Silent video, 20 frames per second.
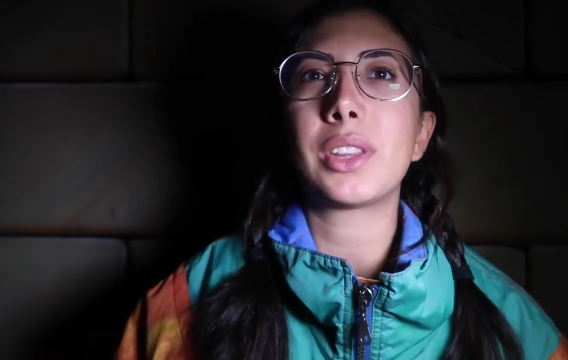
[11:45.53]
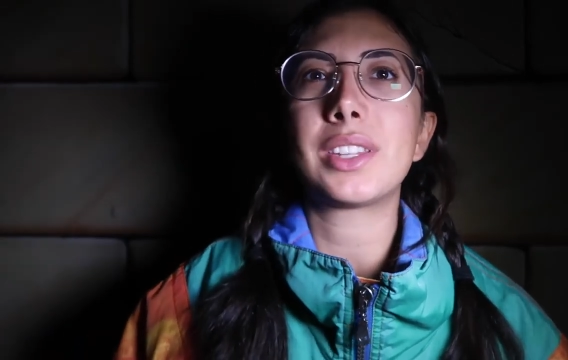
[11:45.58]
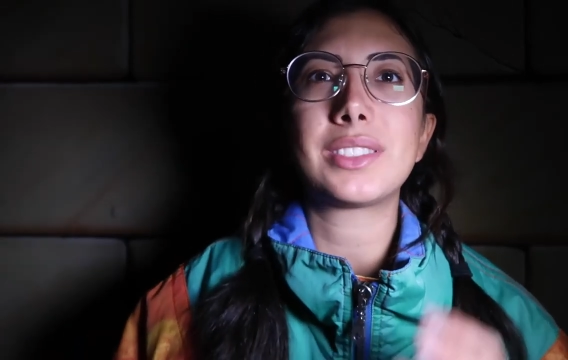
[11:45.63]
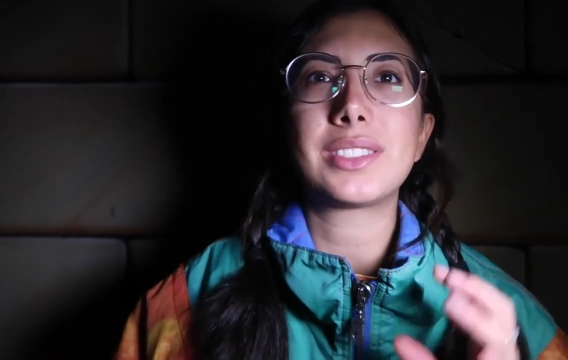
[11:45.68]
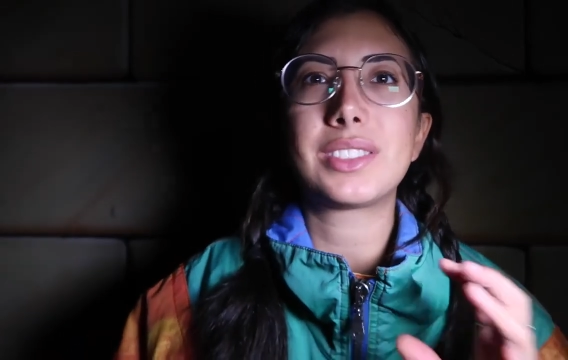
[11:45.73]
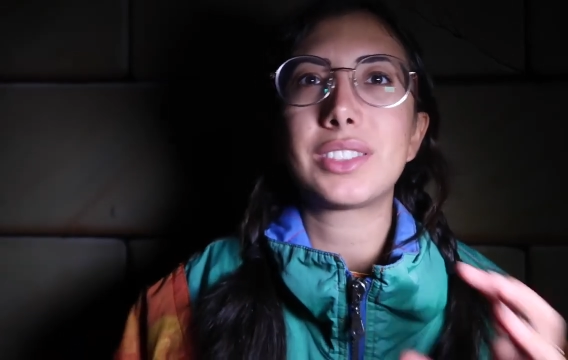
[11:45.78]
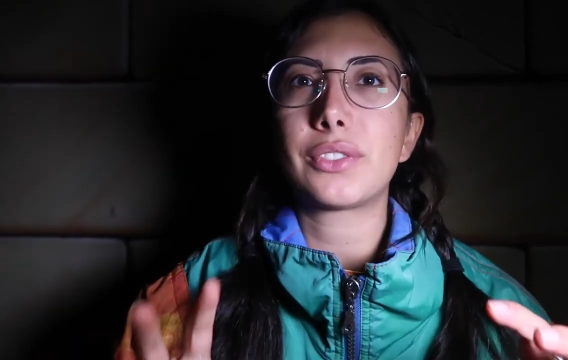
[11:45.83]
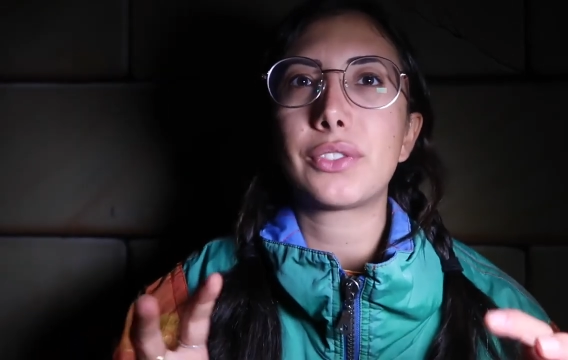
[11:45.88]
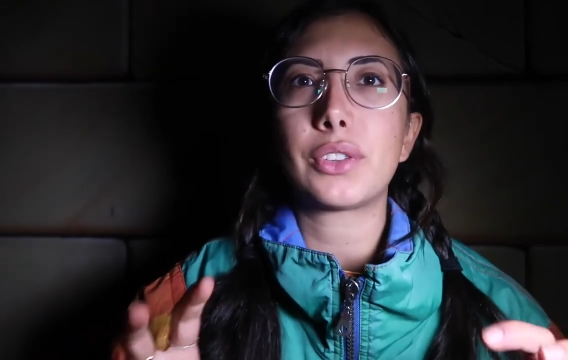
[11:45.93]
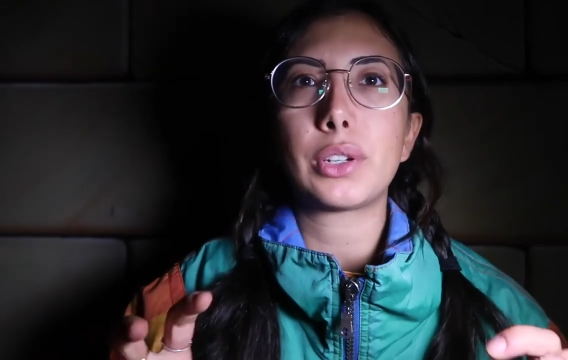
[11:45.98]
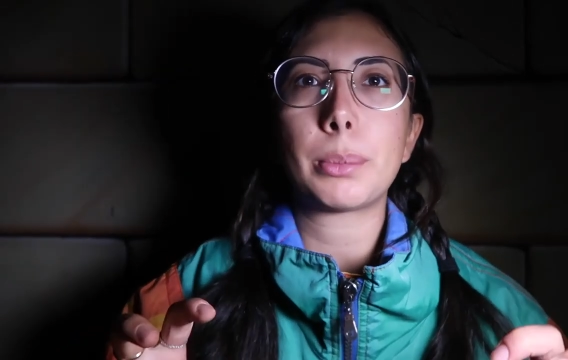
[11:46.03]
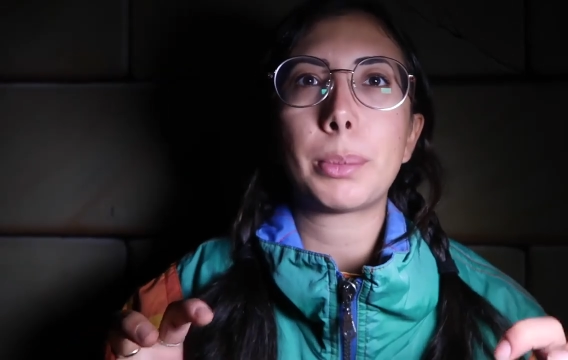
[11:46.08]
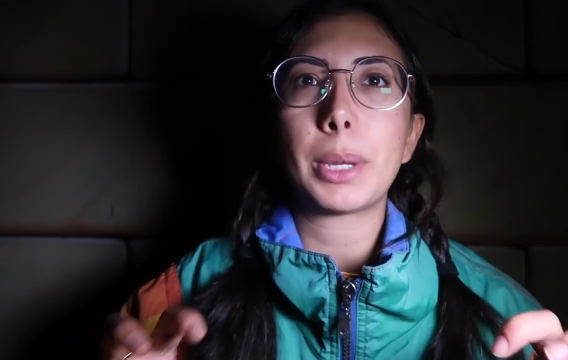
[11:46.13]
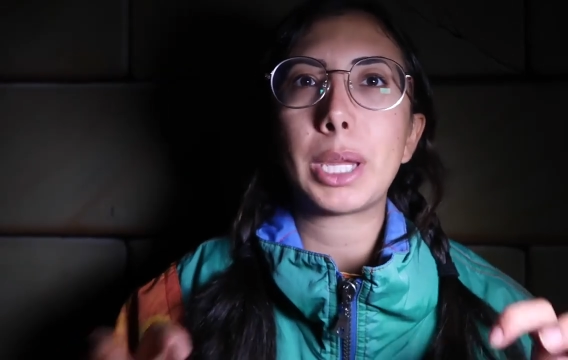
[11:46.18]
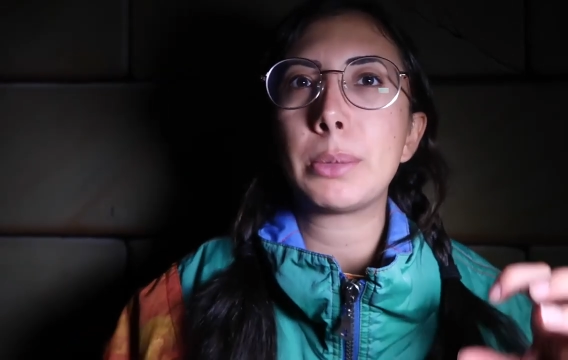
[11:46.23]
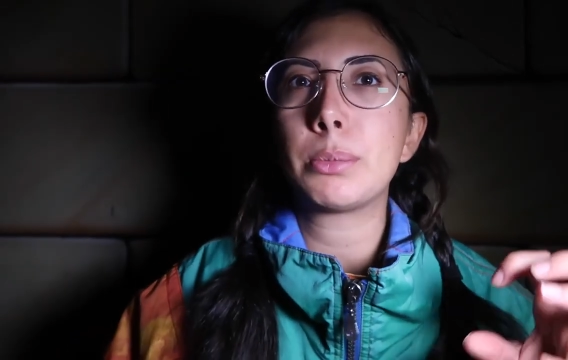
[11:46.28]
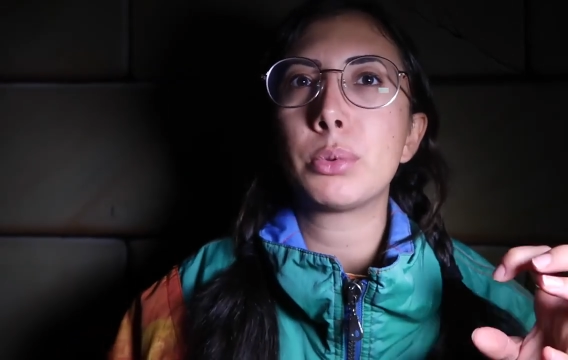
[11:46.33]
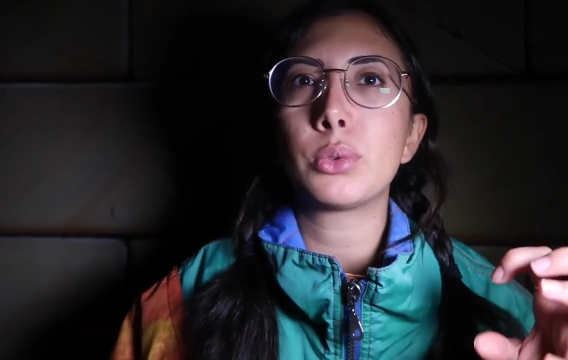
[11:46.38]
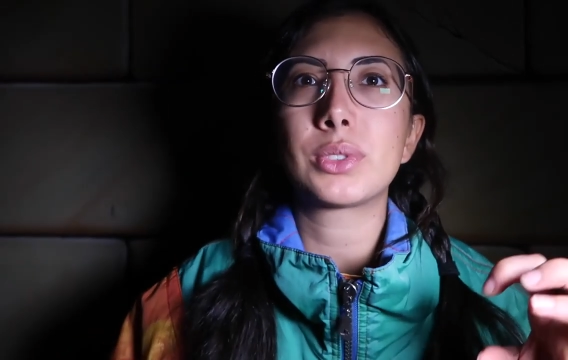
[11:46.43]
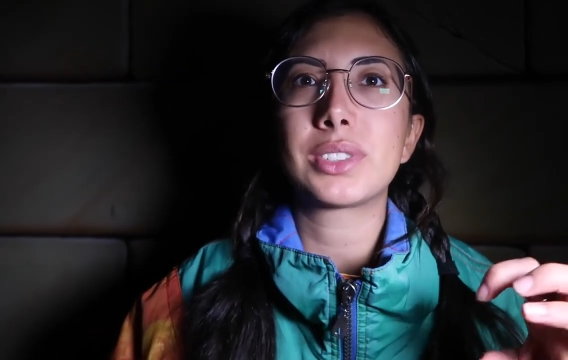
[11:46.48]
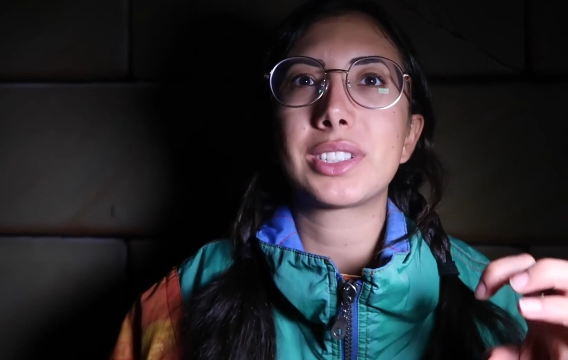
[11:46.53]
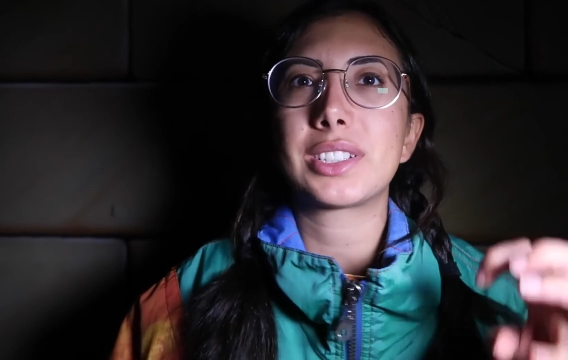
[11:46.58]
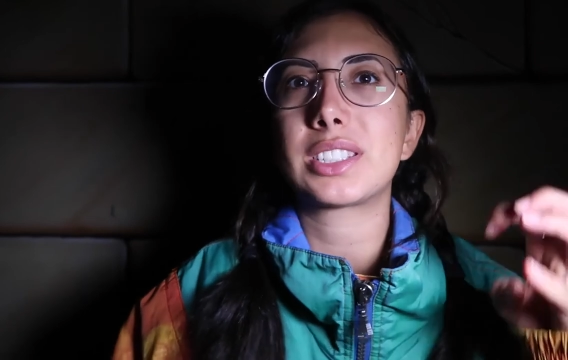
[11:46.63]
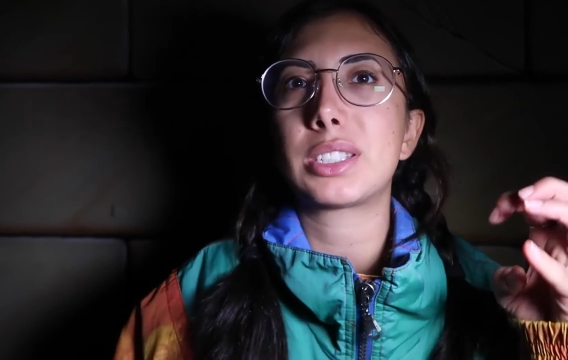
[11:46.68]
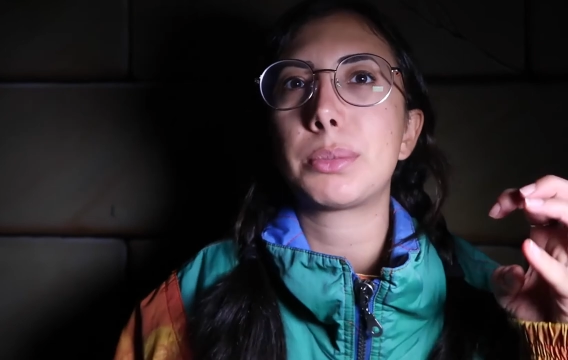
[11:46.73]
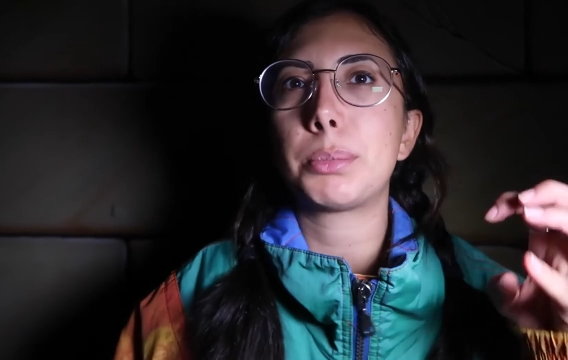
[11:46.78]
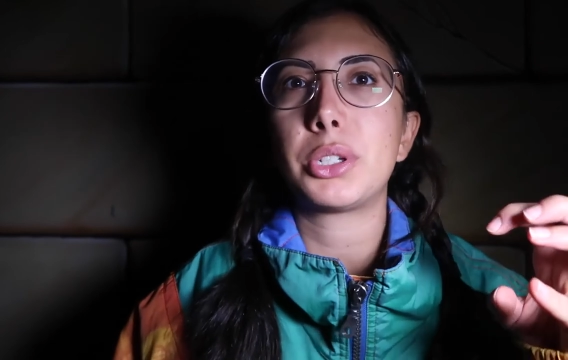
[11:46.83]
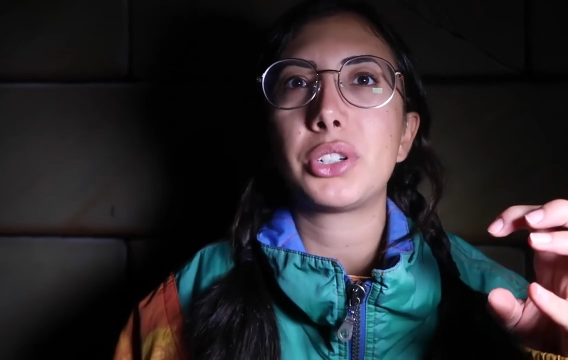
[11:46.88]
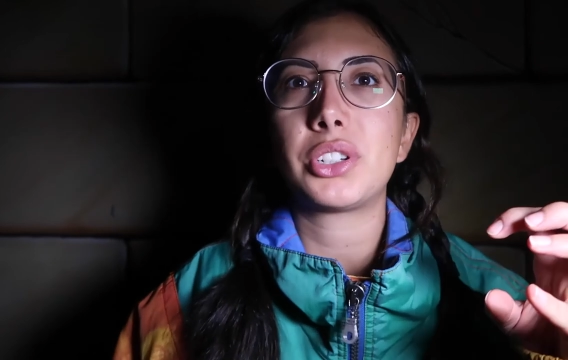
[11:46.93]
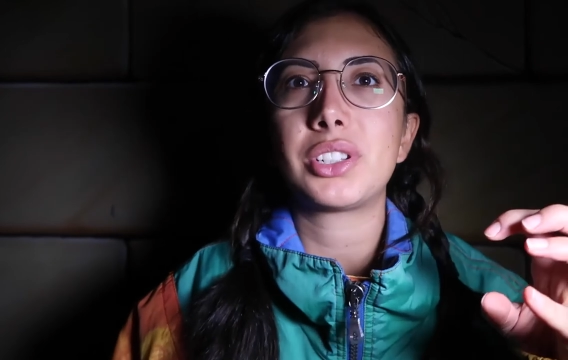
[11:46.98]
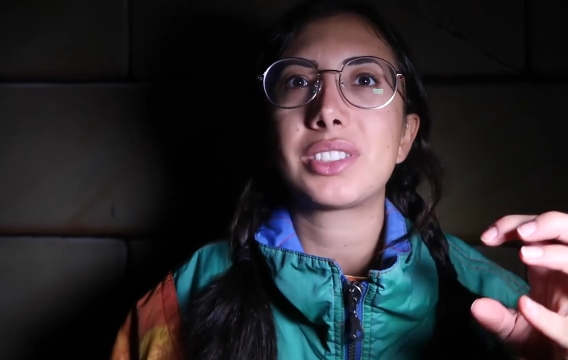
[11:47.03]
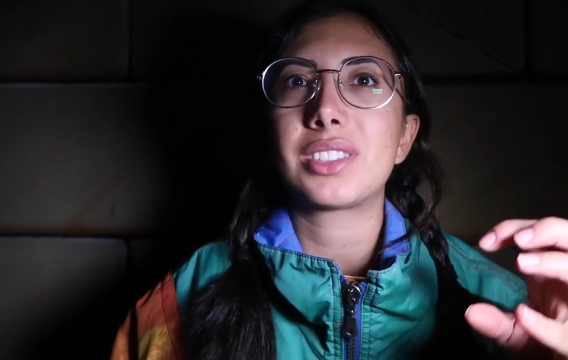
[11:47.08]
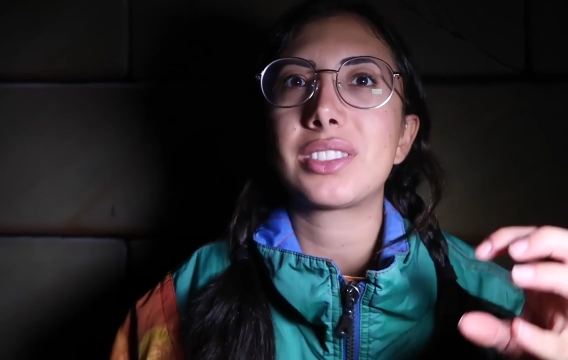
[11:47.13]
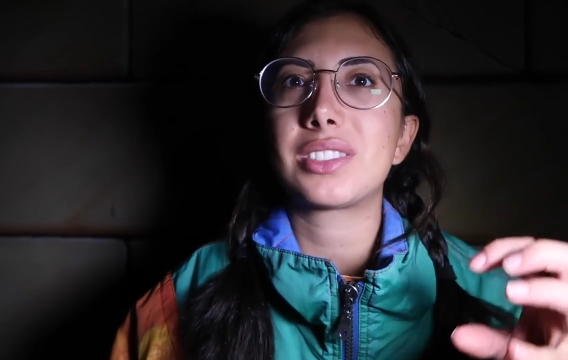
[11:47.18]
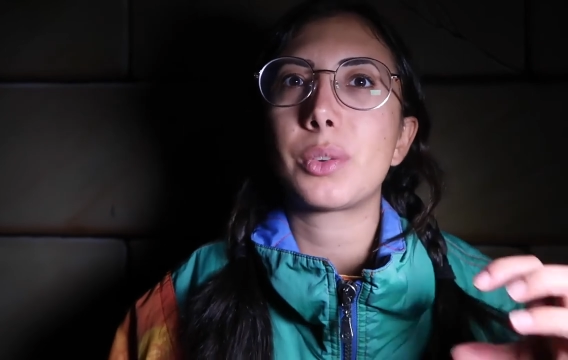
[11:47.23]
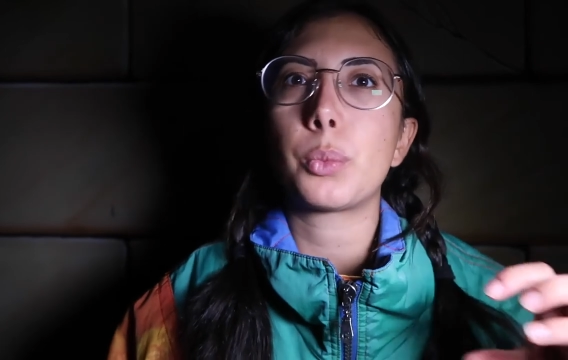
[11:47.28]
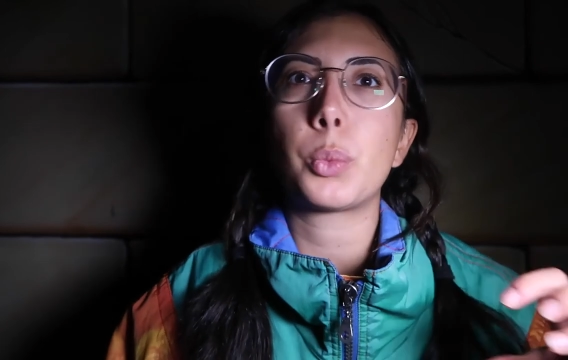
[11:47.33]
these different people's experiences